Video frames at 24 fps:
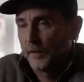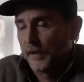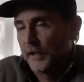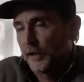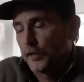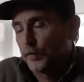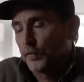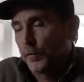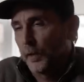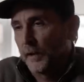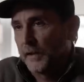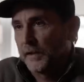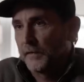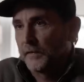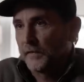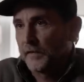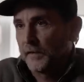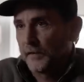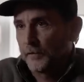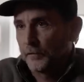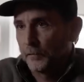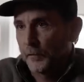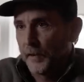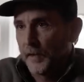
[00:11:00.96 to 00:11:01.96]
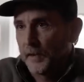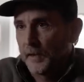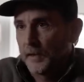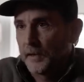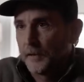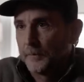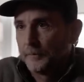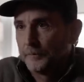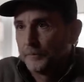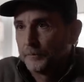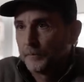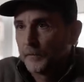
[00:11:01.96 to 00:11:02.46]
We are at a 26
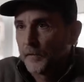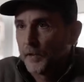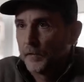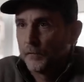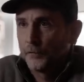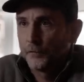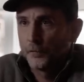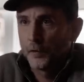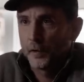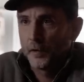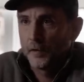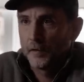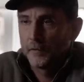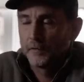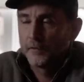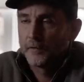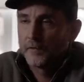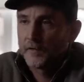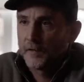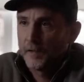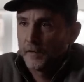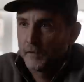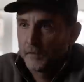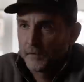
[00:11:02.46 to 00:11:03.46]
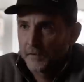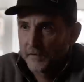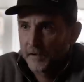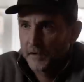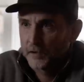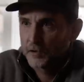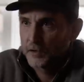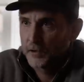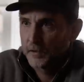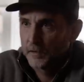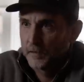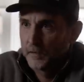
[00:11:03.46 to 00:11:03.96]
rating for
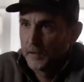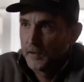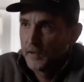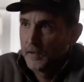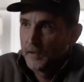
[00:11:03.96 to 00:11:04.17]
sterilization